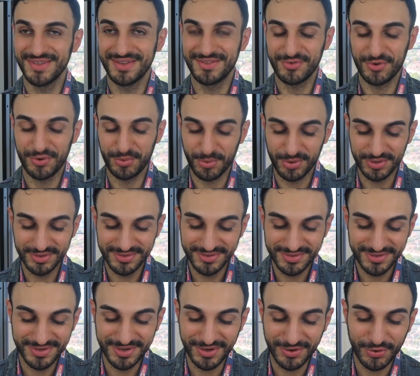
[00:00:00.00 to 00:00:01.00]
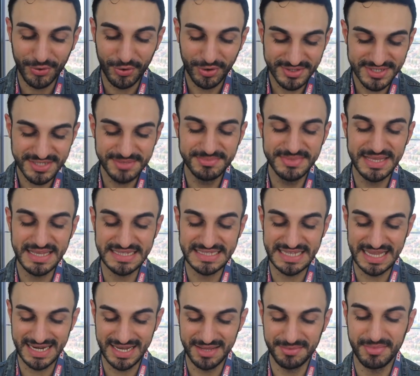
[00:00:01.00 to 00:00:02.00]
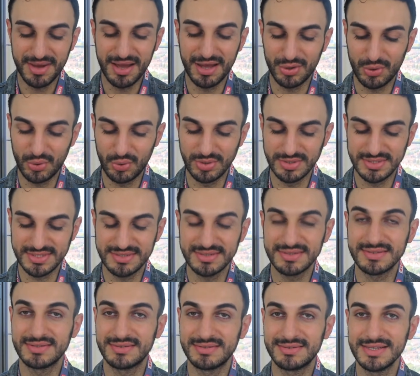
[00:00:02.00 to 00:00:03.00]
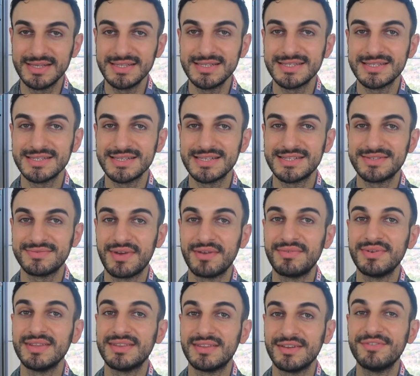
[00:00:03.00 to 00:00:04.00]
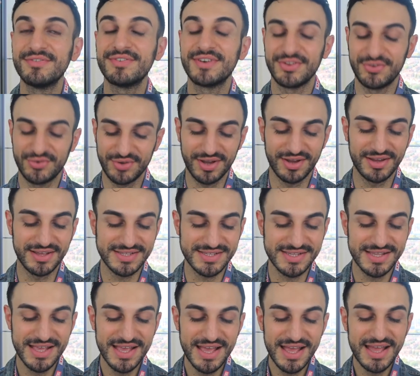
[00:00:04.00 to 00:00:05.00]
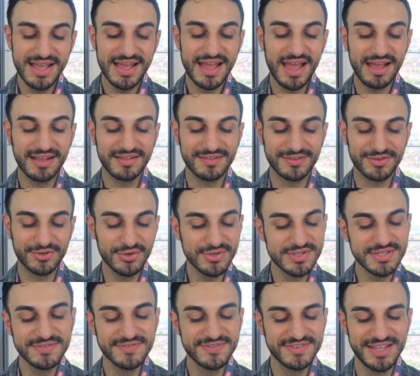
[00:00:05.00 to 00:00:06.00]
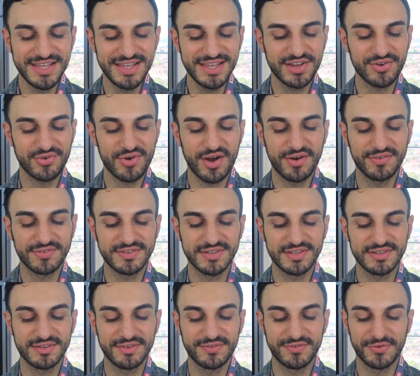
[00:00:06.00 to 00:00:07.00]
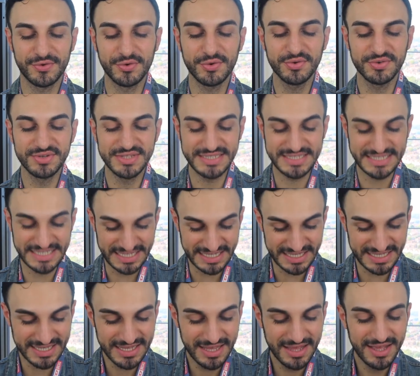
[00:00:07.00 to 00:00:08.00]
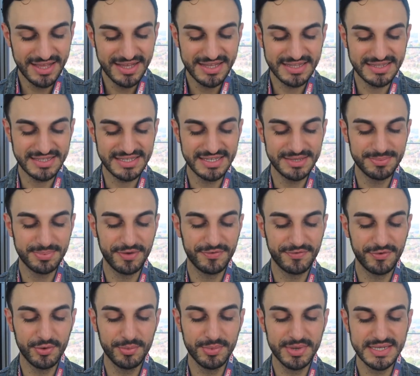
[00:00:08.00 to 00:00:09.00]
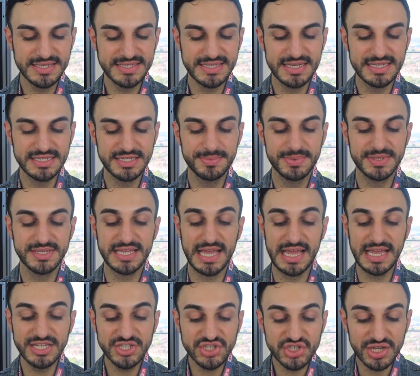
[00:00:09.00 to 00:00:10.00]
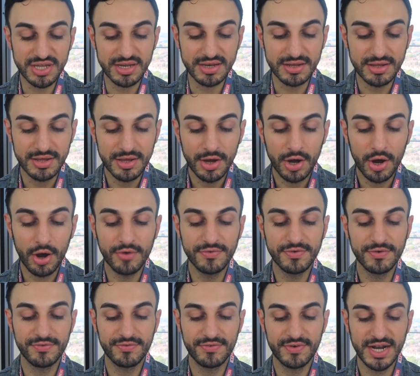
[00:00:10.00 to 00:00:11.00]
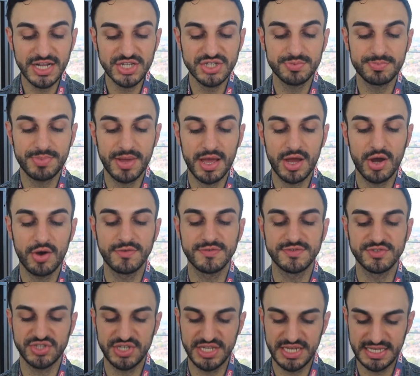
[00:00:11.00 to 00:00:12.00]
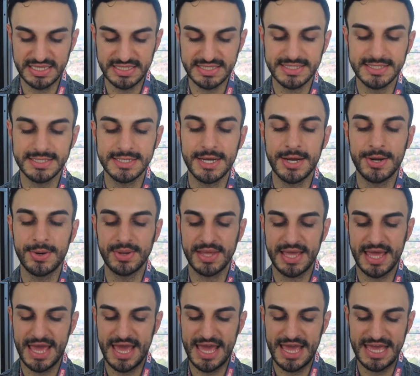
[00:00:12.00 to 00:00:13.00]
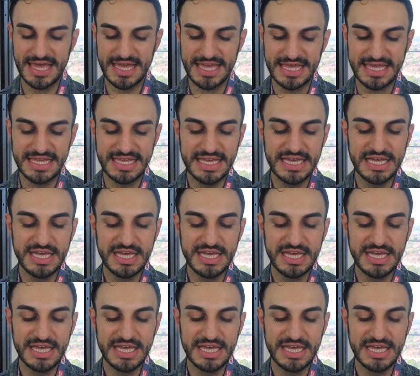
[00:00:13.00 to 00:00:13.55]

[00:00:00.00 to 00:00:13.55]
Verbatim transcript: Sorry, what? Cotton, denim, accord. This is very different, you guys. Exclusively crafted for D, the perfumer's interpretation of a fresh pair of jeans. Okay.